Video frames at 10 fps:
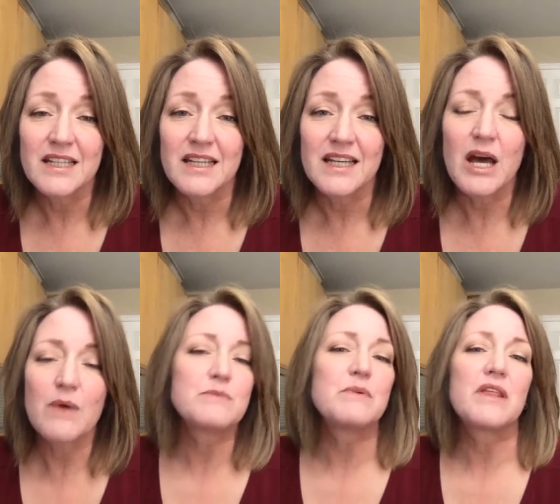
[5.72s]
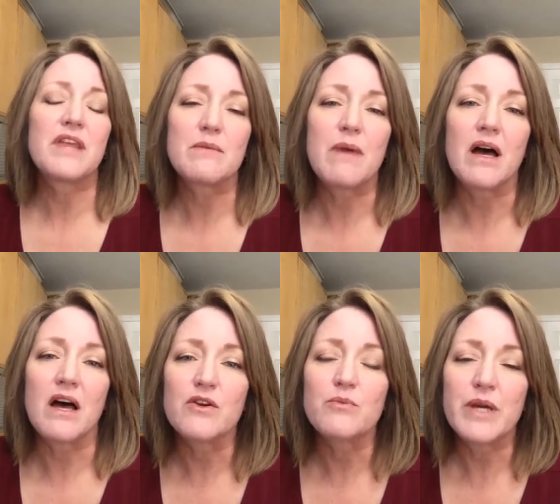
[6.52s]
it helps me to think about
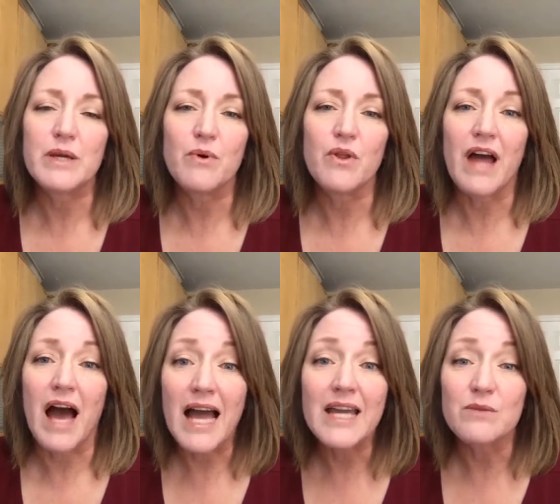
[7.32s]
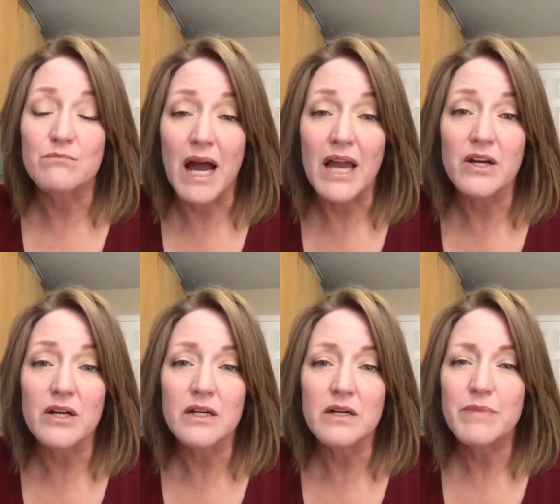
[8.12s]
other people that I
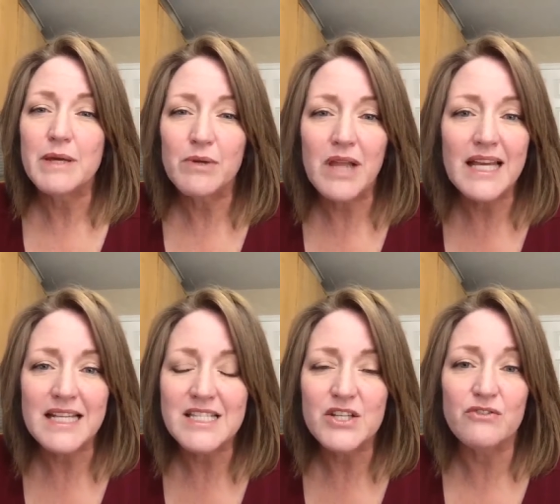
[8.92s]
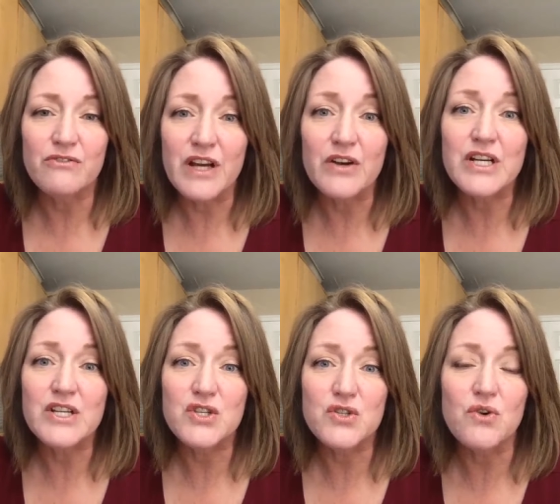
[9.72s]
admire, people I consider very
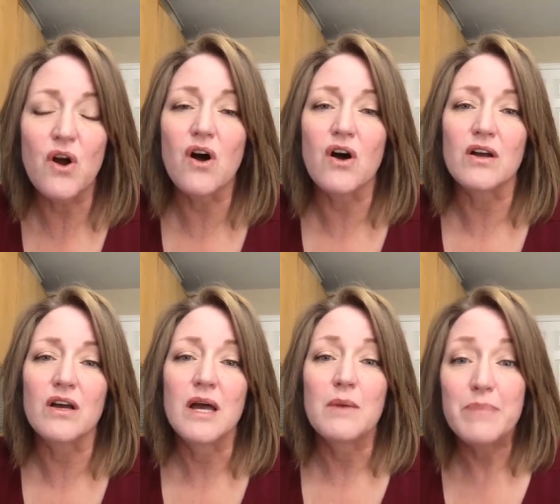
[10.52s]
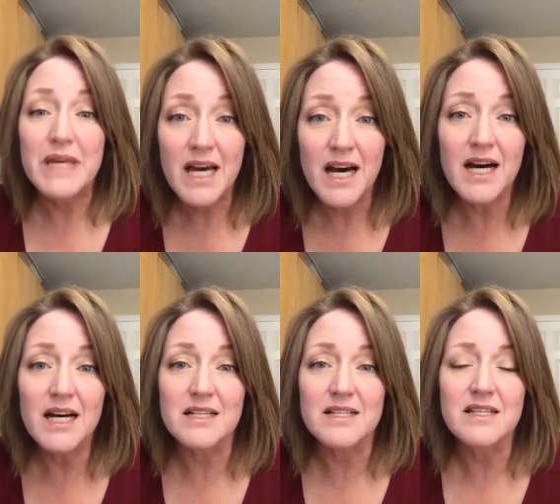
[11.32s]
strong
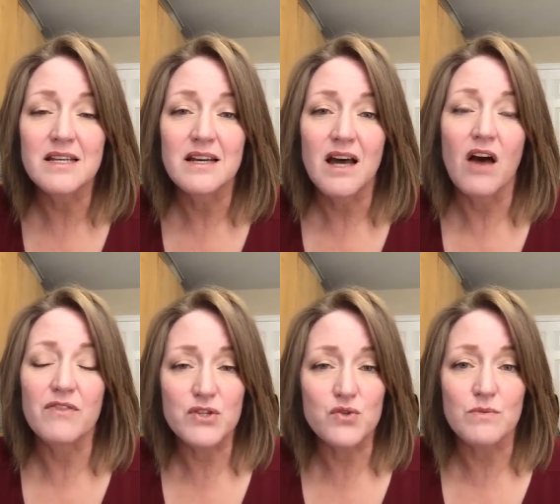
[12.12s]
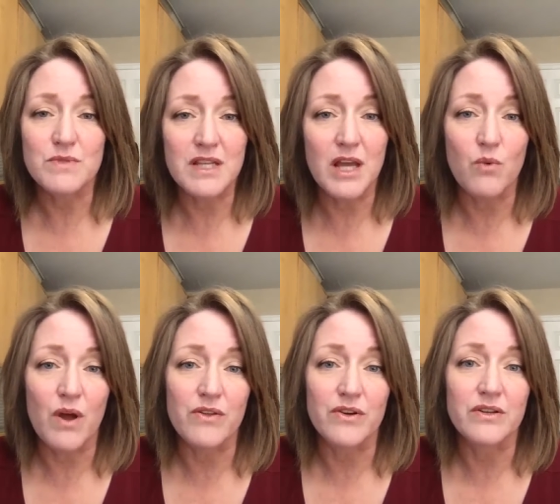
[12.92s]
because of the storms that they
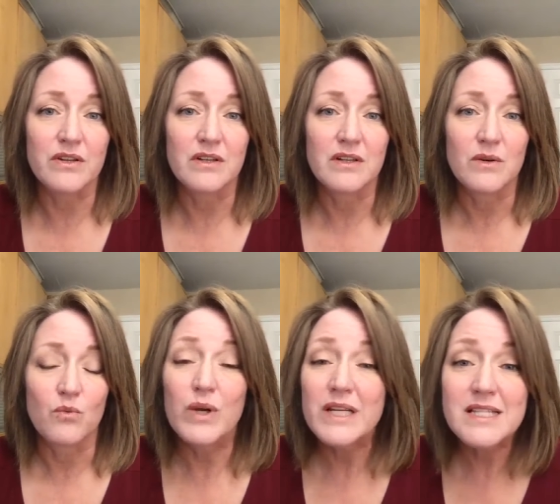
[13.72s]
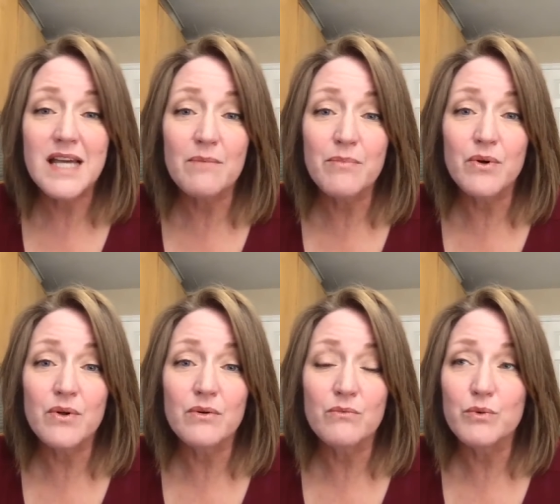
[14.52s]
weathered. One
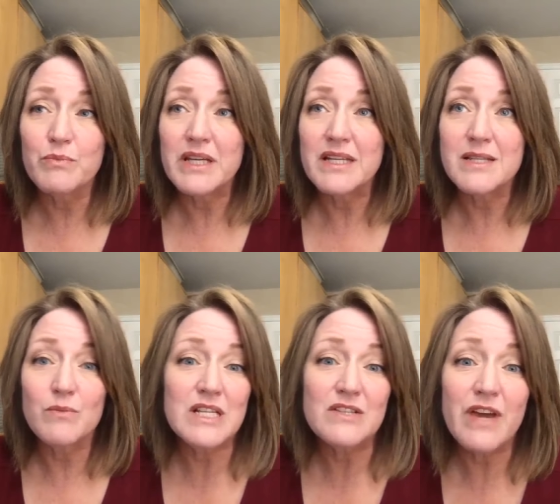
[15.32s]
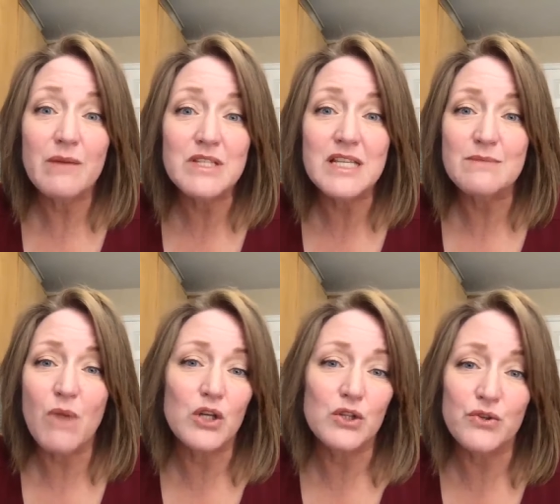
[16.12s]
example would be someone as famous as
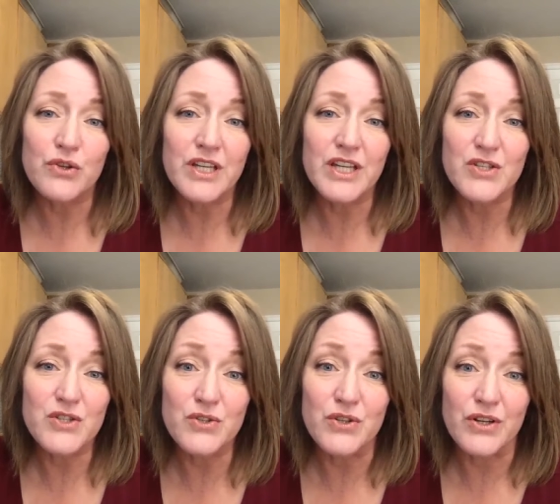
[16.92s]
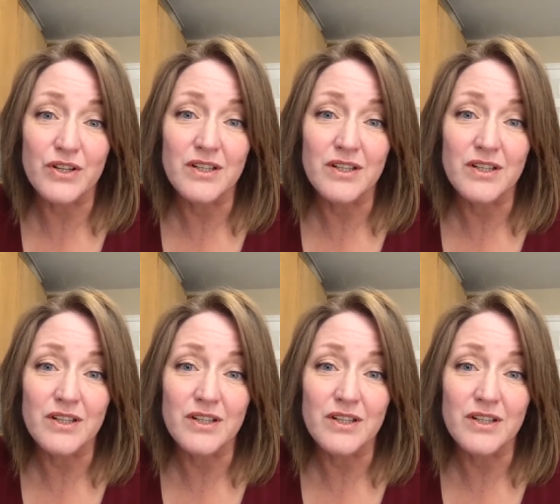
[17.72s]
Martin Luther King Jr.,